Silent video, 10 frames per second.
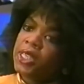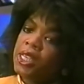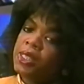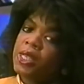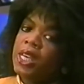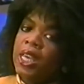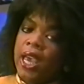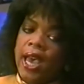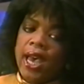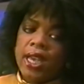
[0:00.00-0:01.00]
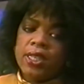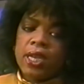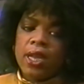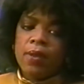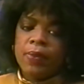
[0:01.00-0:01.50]
the scenes,
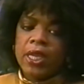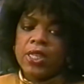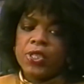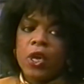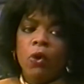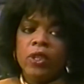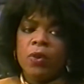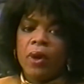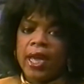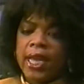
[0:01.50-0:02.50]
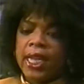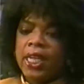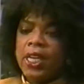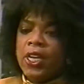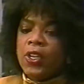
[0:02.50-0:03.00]
and um, it is the only
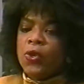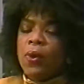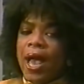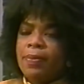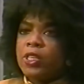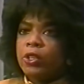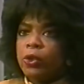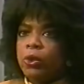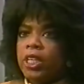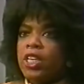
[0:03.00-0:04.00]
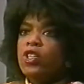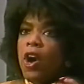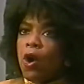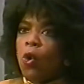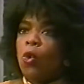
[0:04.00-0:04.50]
way you absolutely
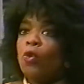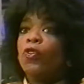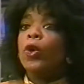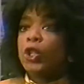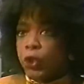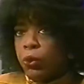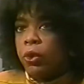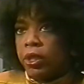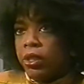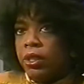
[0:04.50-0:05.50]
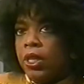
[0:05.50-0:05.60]
know for sure